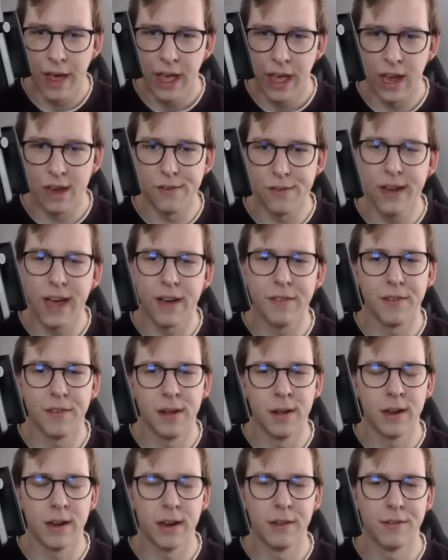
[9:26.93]
If you give
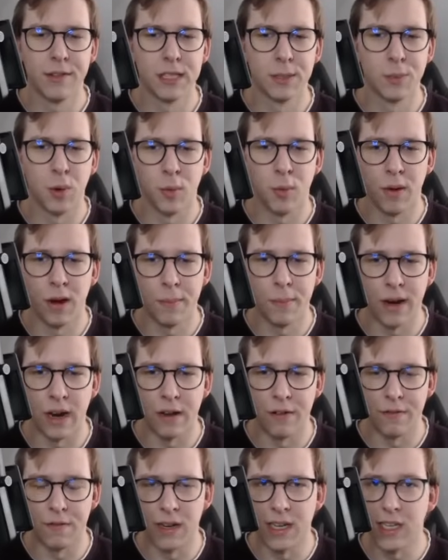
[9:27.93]
this Pokemon a
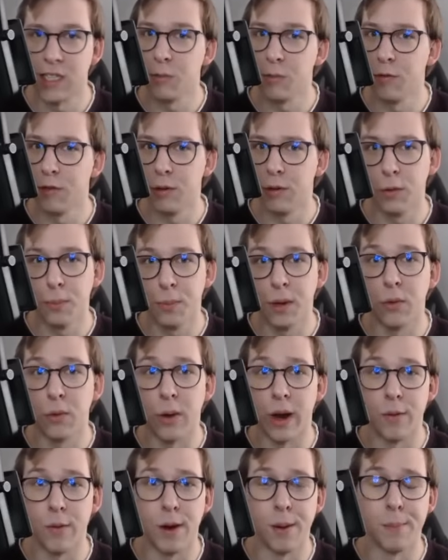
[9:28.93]
better fast move, it would be
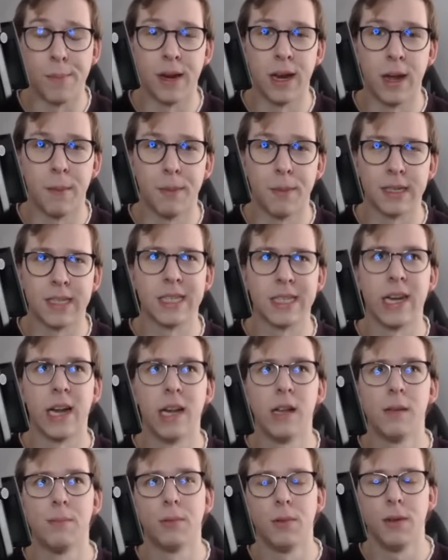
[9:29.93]
way better, but
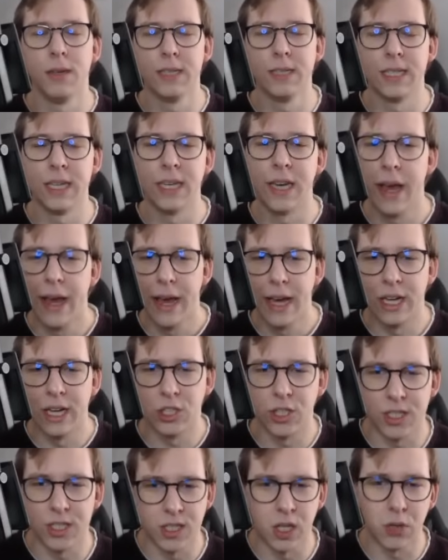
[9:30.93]
Snarl and Bullet Seed
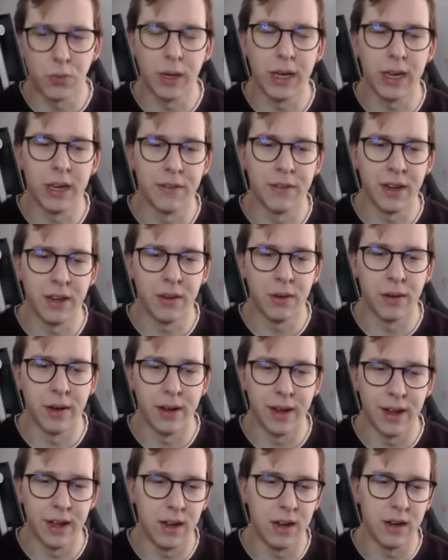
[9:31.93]
is just not really giving you
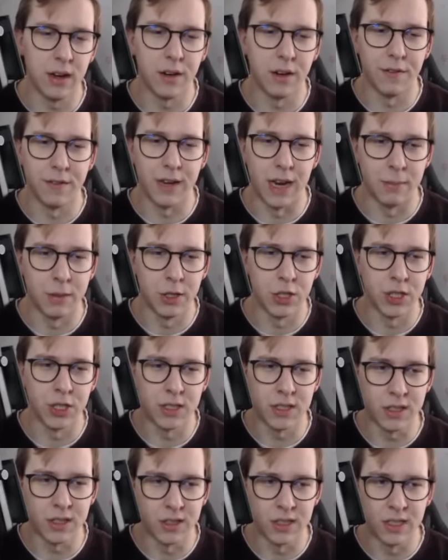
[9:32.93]
a lot of damage,
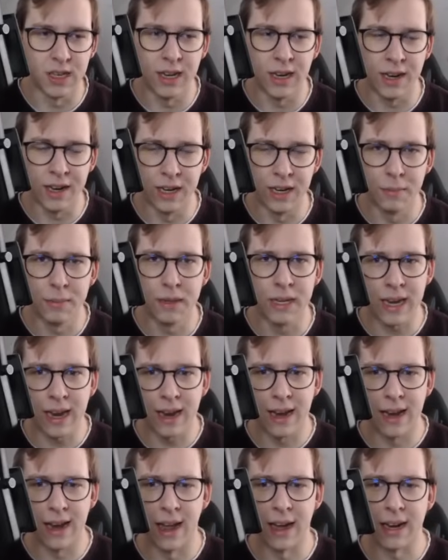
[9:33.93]
and it's also like a little bit
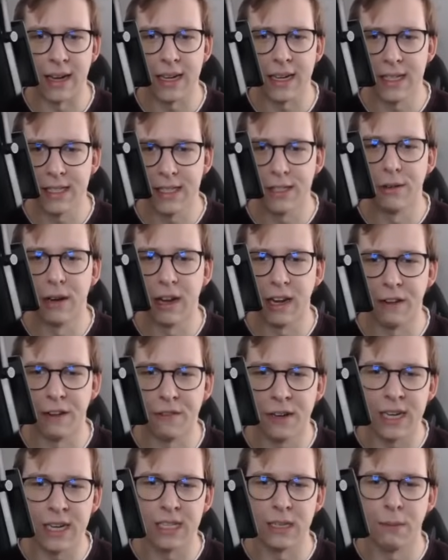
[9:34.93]
clunky. So like if
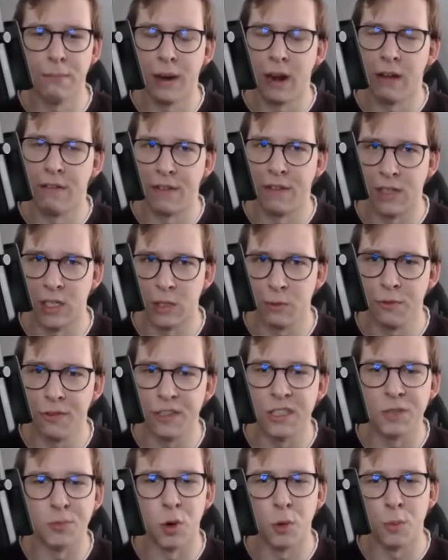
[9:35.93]
it gets a better fast move,
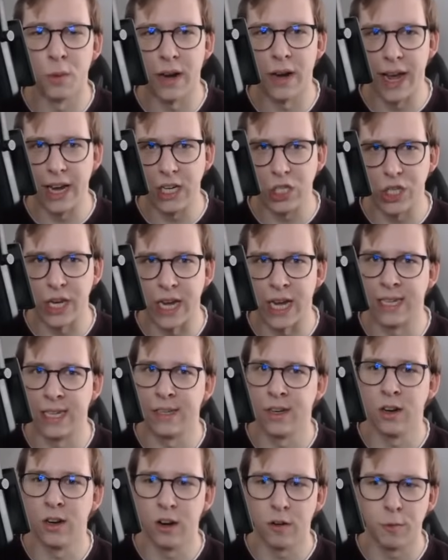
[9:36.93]
this Pokemon actually has
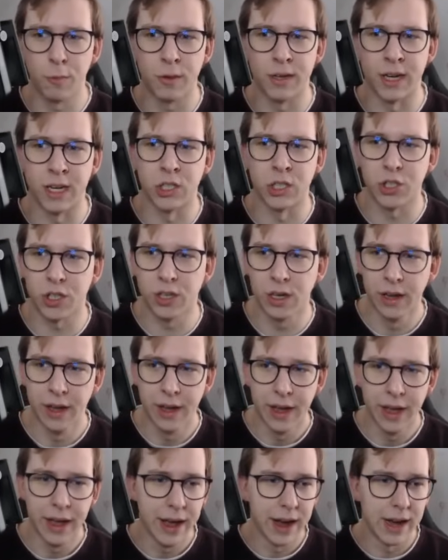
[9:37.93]
a lot of potential.
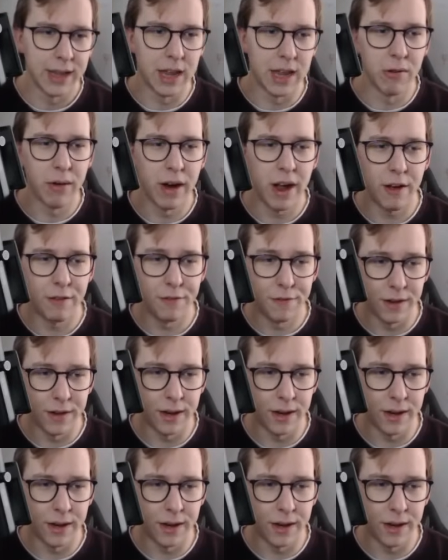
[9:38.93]
And then we have